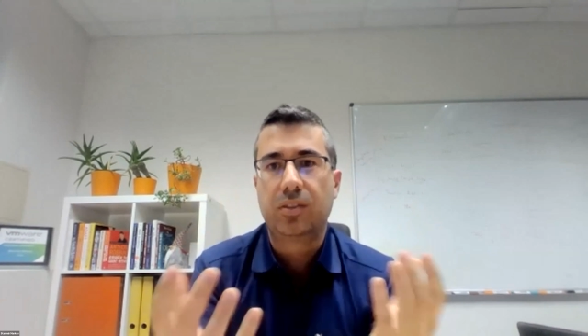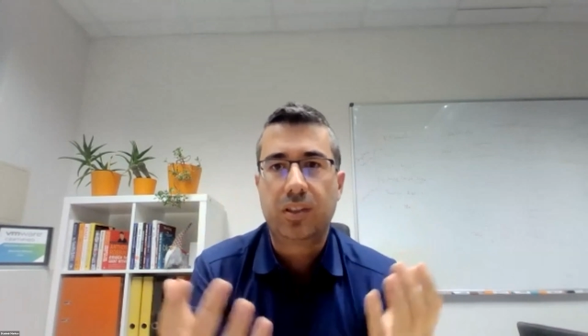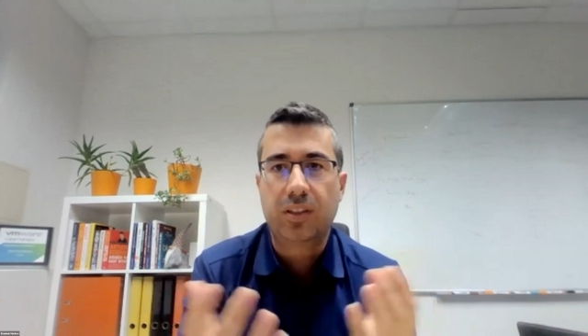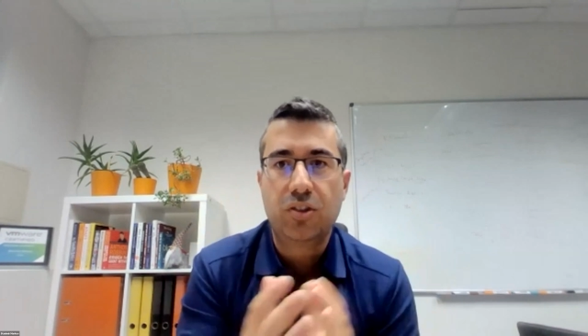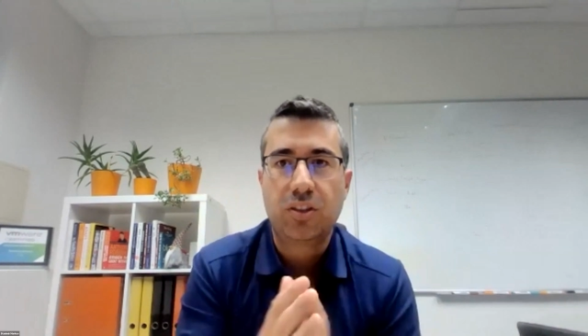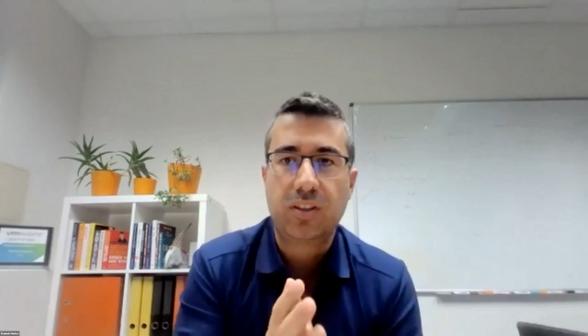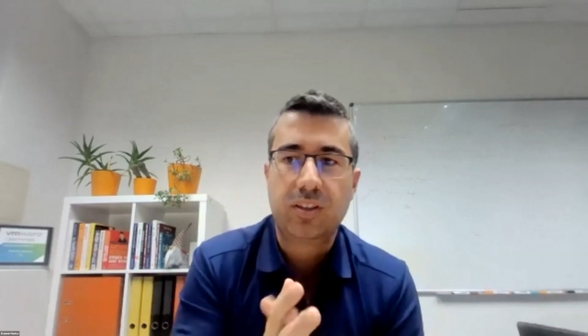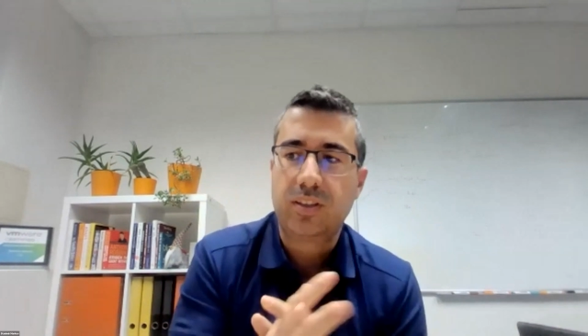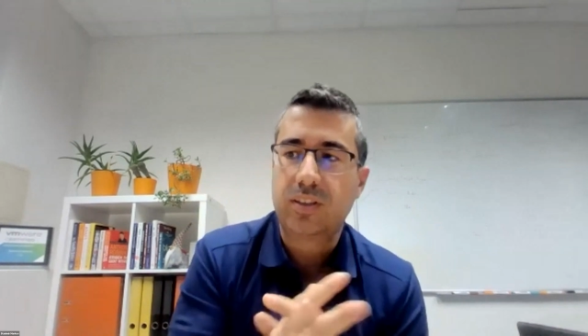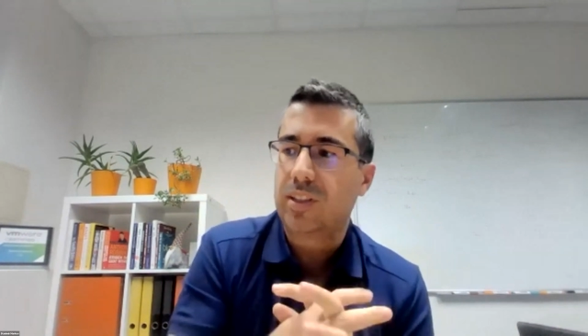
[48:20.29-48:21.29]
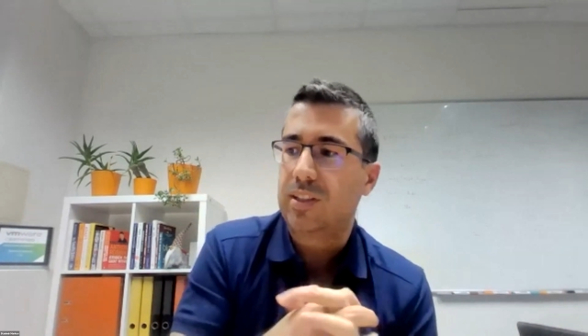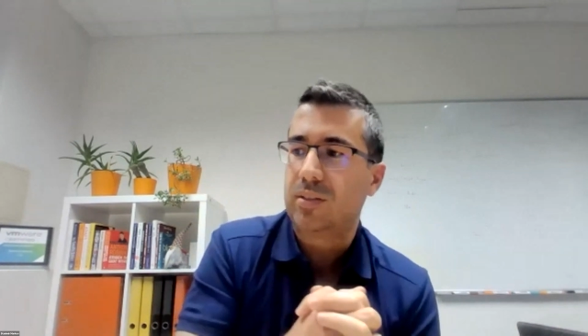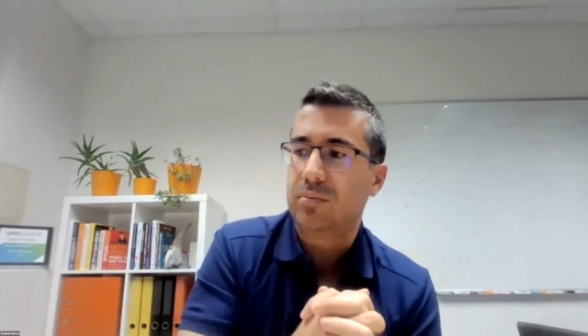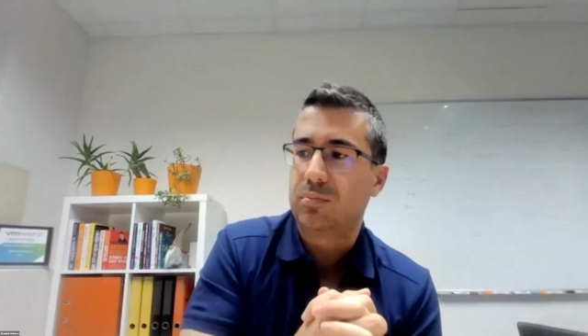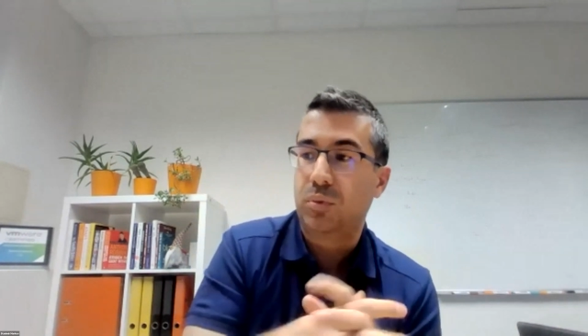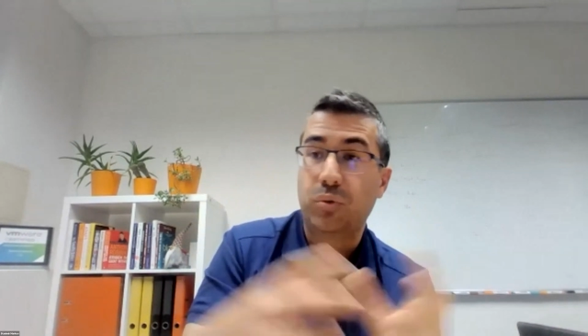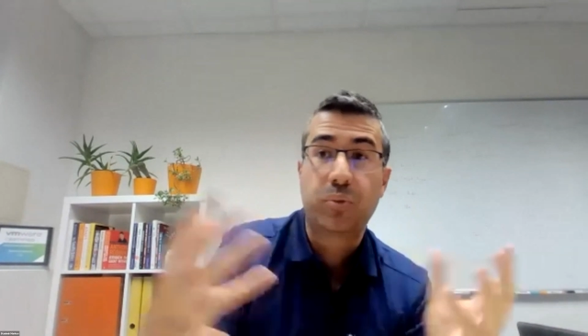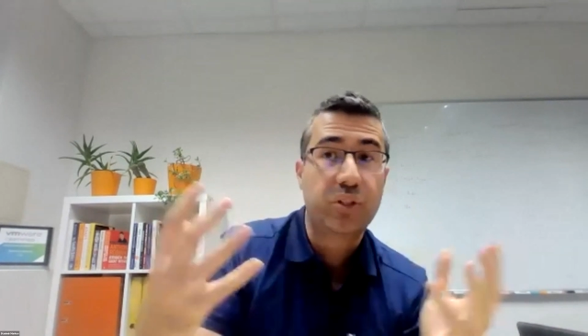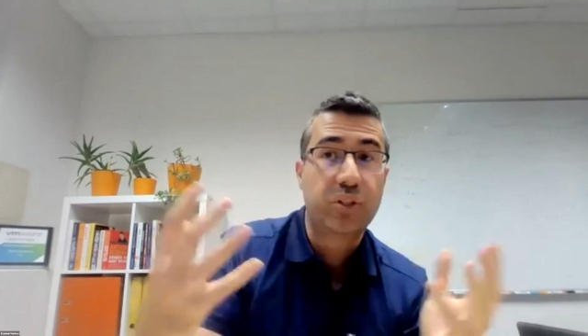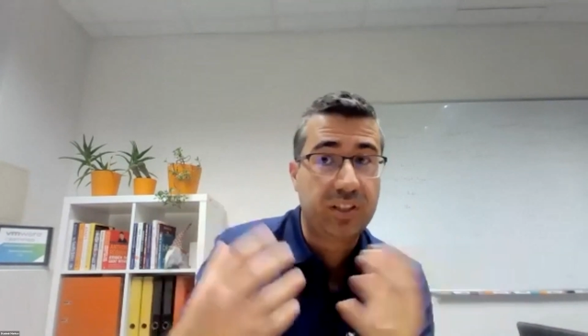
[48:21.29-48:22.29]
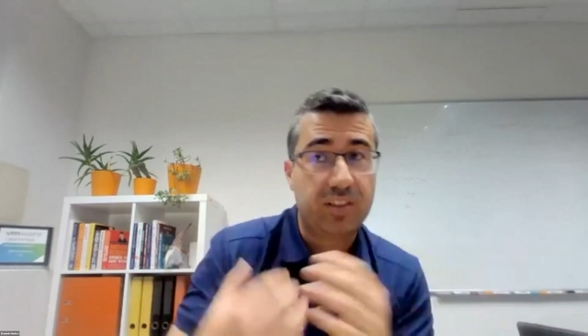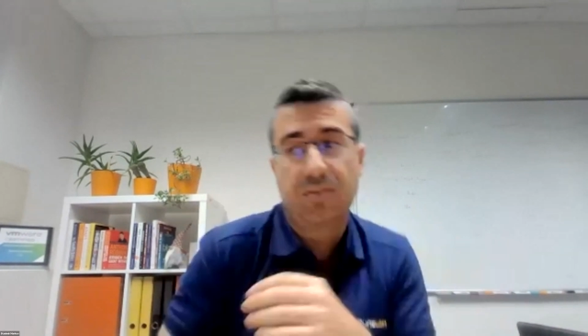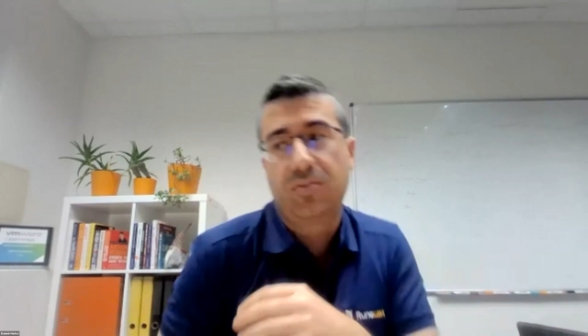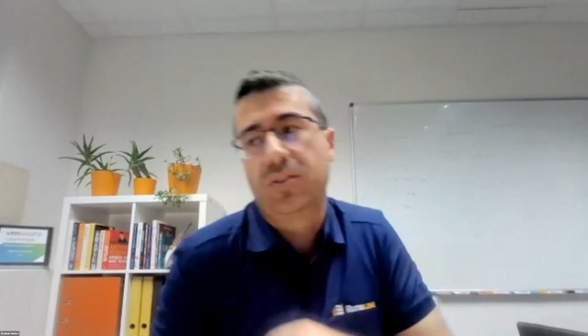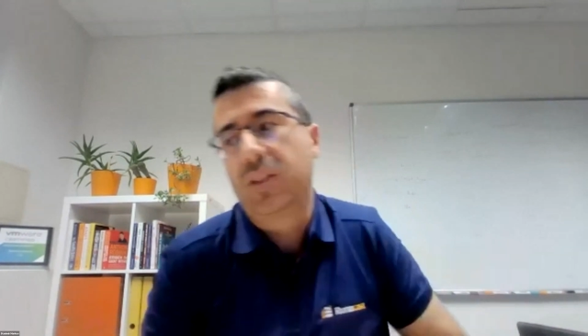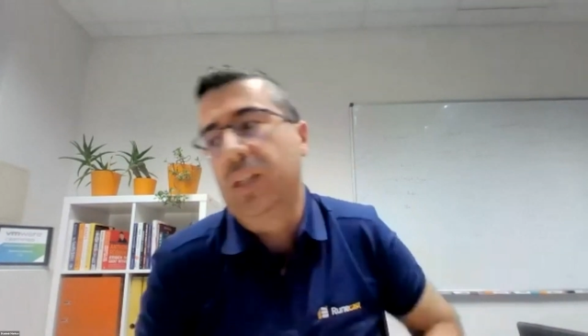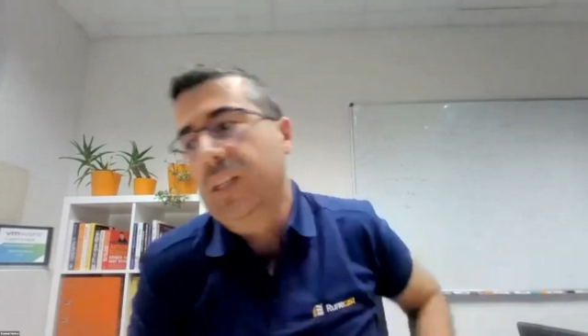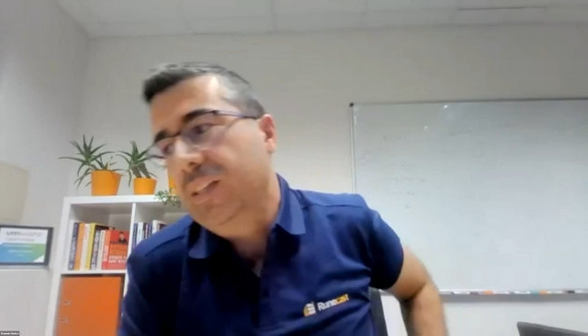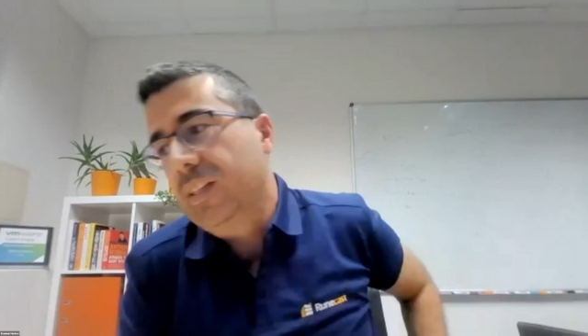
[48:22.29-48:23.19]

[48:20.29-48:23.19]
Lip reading: initially blueprinted or